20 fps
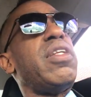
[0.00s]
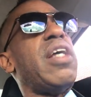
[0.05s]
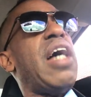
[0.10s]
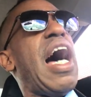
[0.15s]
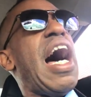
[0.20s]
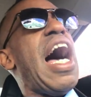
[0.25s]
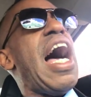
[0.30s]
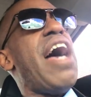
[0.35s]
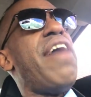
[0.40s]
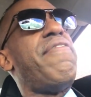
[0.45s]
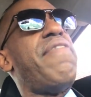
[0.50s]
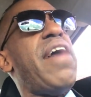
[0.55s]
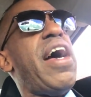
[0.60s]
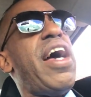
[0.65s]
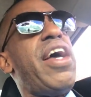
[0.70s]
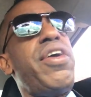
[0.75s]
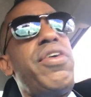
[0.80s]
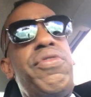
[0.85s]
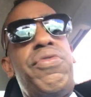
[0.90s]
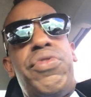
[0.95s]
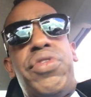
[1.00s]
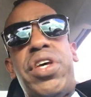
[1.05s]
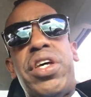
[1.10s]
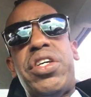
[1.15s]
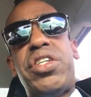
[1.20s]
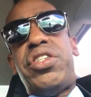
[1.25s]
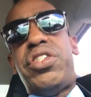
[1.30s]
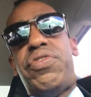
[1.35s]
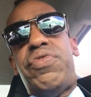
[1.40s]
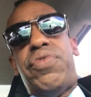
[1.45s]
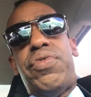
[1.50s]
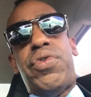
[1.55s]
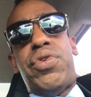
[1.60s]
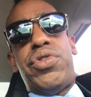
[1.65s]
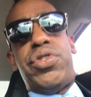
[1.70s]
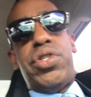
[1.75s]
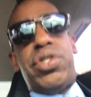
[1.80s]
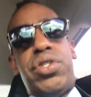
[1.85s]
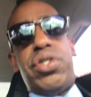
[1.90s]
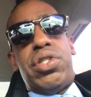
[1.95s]
High value this
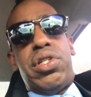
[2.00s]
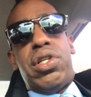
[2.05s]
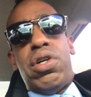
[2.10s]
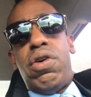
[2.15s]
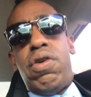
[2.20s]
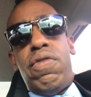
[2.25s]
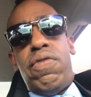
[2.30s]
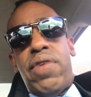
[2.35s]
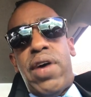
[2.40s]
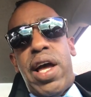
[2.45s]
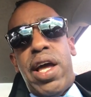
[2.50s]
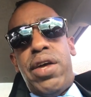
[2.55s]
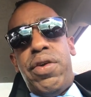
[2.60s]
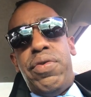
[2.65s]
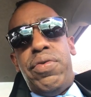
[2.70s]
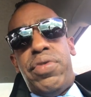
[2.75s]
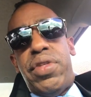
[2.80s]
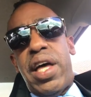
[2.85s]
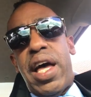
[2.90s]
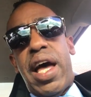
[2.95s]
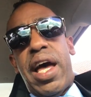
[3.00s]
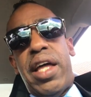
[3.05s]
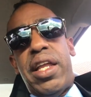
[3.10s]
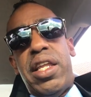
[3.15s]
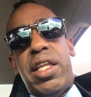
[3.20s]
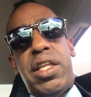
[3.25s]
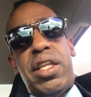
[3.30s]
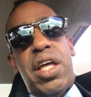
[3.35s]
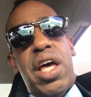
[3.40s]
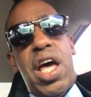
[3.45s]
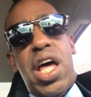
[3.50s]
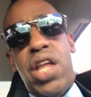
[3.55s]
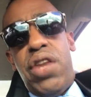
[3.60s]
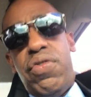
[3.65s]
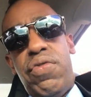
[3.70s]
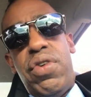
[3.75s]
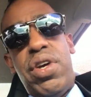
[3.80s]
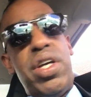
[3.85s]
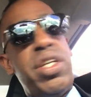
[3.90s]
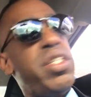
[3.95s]
versus low value that, and
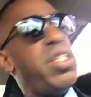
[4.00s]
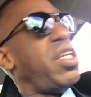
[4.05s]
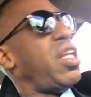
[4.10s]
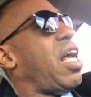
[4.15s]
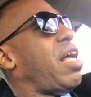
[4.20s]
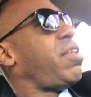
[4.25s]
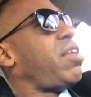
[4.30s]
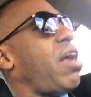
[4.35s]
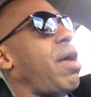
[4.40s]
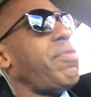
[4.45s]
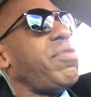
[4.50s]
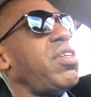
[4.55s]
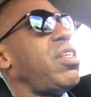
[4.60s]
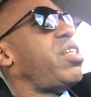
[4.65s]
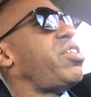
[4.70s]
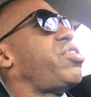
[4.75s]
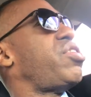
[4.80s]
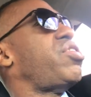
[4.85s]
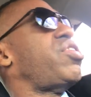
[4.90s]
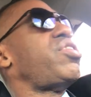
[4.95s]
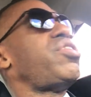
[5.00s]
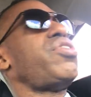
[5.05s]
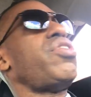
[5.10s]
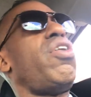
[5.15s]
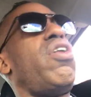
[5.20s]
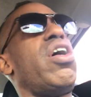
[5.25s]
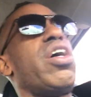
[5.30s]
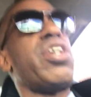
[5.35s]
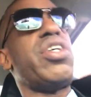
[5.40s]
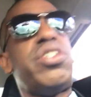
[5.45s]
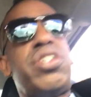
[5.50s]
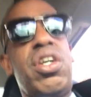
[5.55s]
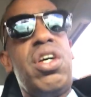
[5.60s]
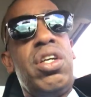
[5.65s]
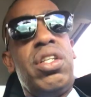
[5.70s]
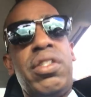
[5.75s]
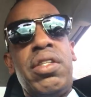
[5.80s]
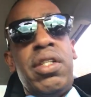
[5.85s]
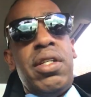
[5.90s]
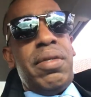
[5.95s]
Henry's, and I listen, the talk is,
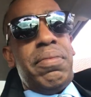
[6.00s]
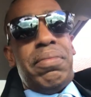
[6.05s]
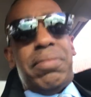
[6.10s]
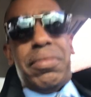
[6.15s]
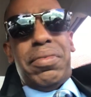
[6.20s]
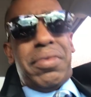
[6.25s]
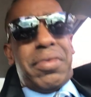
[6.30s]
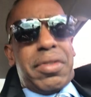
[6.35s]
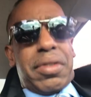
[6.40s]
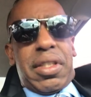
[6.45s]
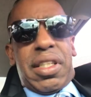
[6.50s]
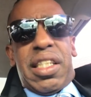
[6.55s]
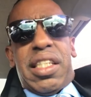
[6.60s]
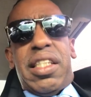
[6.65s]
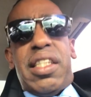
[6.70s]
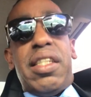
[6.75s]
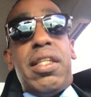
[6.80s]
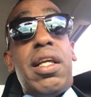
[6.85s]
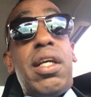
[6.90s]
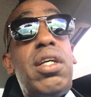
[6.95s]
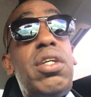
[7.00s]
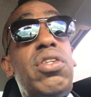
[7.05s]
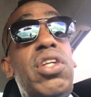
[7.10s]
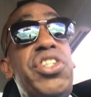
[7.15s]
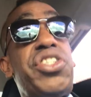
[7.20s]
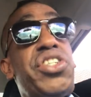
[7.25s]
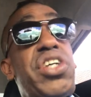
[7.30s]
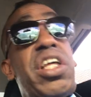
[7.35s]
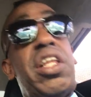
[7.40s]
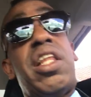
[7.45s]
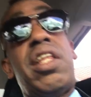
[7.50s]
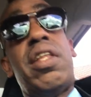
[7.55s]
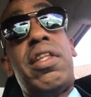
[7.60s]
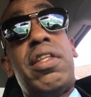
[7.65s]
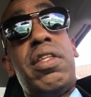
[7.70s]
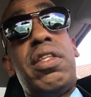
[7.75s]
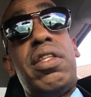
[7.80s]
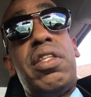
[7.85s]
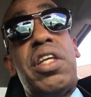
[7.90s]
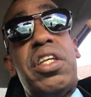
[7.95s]
listen,
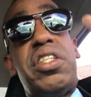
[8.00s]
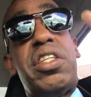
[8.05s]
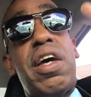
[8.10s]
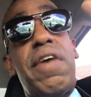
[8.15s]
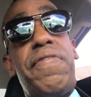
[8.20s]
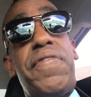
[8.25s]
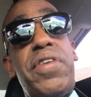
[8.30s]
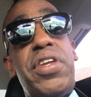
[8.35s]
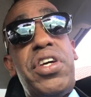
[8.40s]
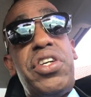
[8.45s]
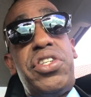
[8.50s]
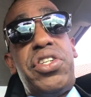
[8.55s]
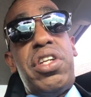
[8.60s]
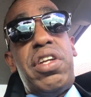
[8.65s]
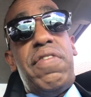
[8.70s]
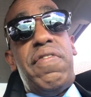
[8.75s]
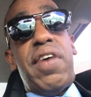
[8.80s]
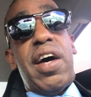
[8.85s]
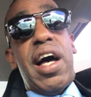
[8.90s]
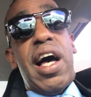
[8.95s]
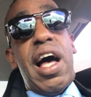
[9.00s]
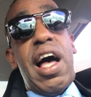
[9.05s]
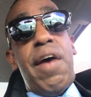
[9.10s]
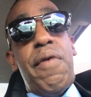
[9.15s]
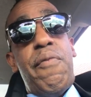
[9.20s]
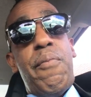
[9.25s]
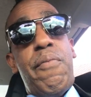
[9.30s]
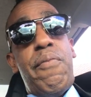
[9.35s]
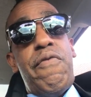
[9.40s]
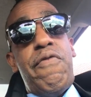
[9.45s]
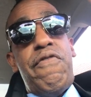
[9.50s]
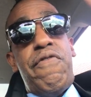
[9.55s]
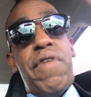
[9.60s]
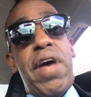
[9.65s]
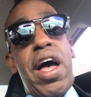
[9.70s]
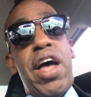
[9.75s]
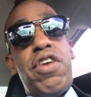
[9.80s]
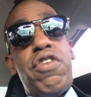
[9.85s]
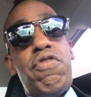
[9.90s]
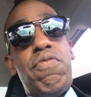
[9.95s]
the definition of a high
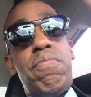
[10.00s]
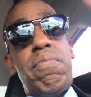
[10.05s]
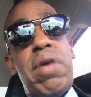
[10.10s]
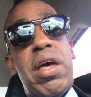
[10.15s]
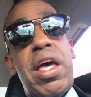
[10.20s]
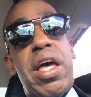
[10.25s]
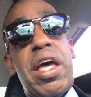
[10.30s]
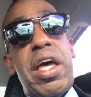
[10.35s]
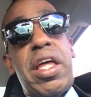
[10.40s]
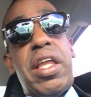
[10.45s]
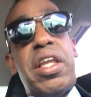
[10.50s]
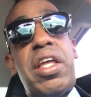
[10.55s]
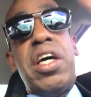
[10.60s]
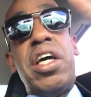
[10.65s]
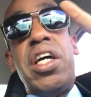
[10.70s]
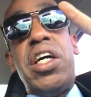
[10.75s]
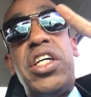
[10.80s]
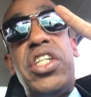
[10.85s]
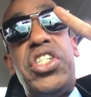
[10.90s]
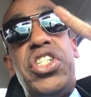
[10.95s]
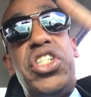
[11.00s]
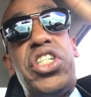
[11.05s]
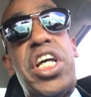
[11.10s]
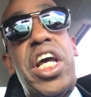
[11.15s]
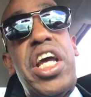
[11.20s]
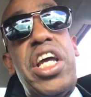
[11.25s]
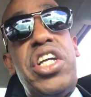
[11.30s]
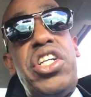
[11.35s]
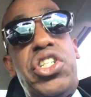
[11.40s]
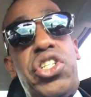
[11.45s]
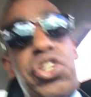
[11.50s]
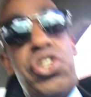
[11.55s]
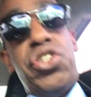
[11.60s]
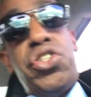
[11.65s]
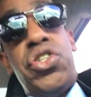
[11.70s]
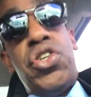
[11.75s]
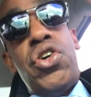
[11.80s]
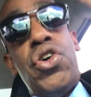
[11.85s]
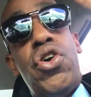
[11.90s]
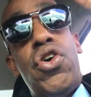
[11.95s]
value man
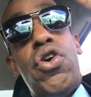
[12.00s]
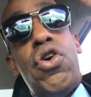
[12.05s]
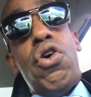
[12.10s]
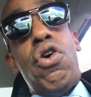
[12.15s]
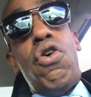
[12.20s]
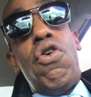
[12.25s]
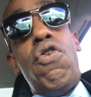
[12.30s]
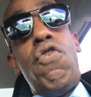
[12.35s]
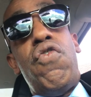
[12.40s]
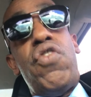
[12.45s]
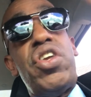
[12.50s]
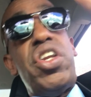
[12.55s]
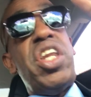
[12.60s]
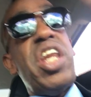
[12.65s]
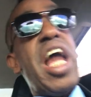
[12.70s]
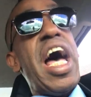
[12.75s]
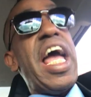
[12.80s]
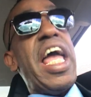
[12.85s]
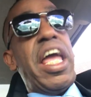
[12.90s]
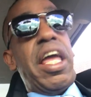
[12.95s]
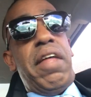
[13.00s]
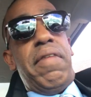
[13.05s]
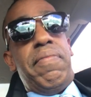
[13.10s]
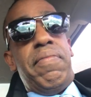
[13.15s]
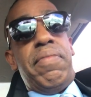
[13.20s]
changes overnight